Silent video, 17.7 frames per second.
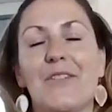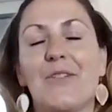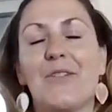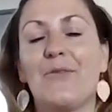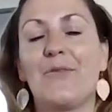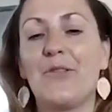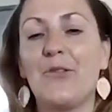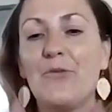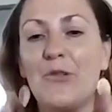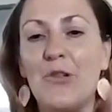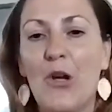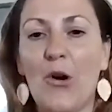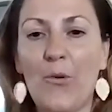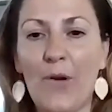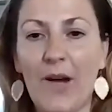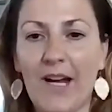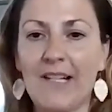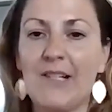So if you
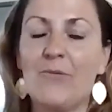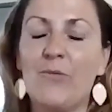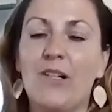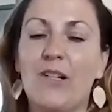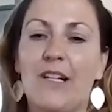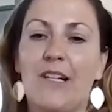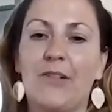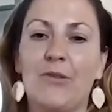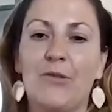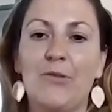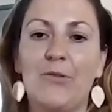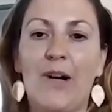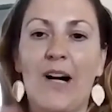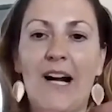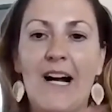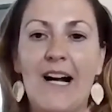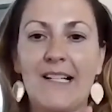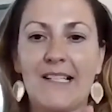know anyone who
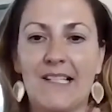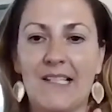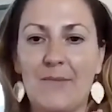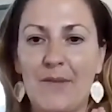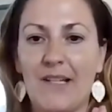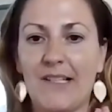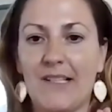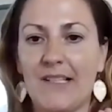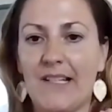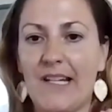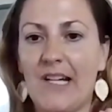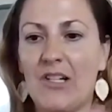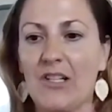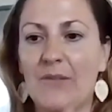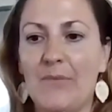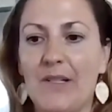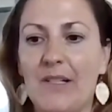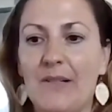has an amazing
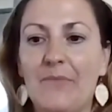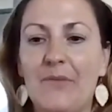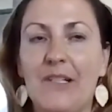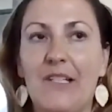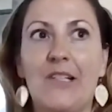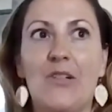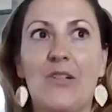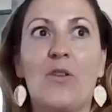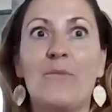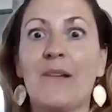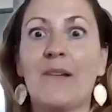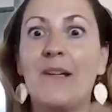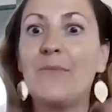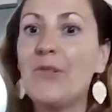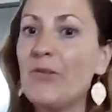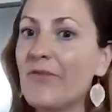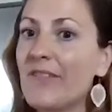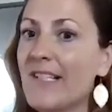Airbnb, or
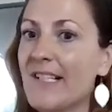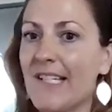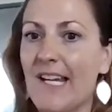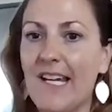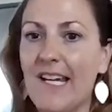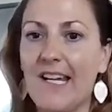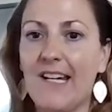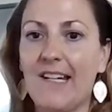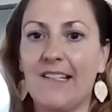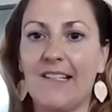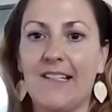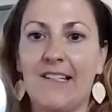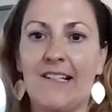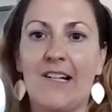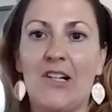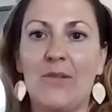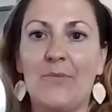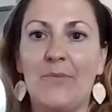maybe you've stayed in
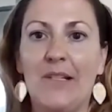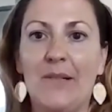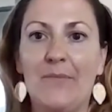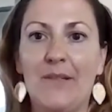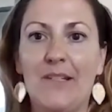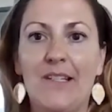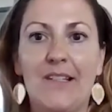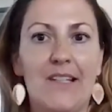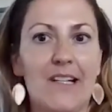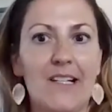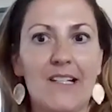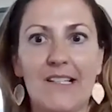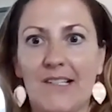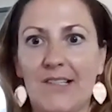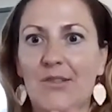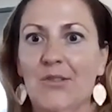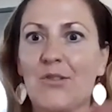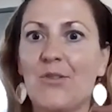an Airbnb that
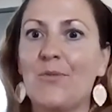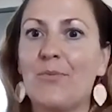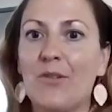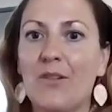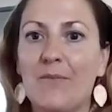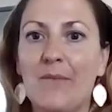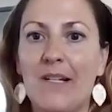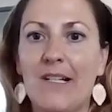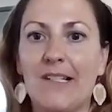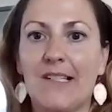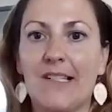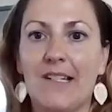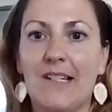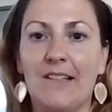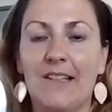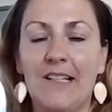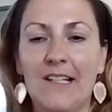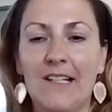is super
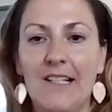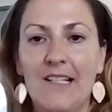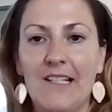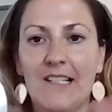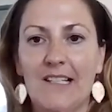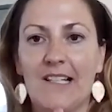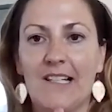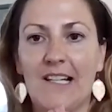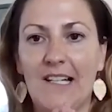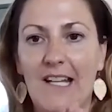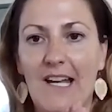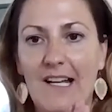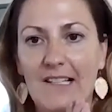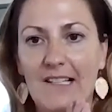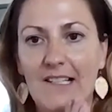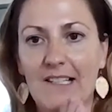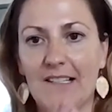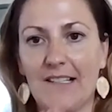amazing,
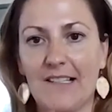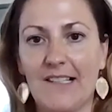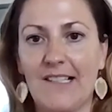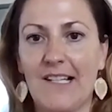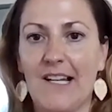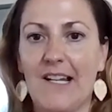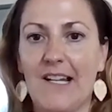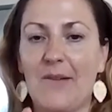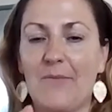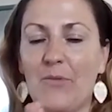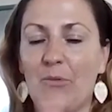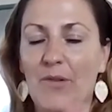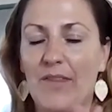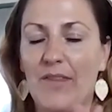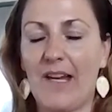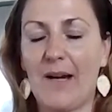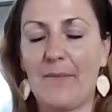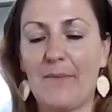connect Sam
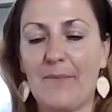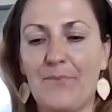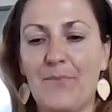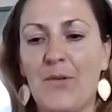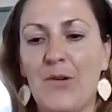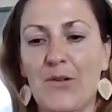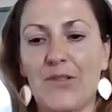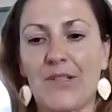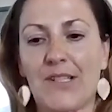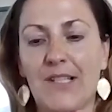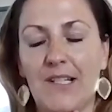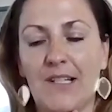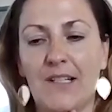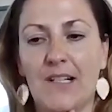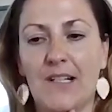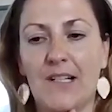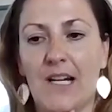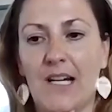with that
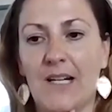person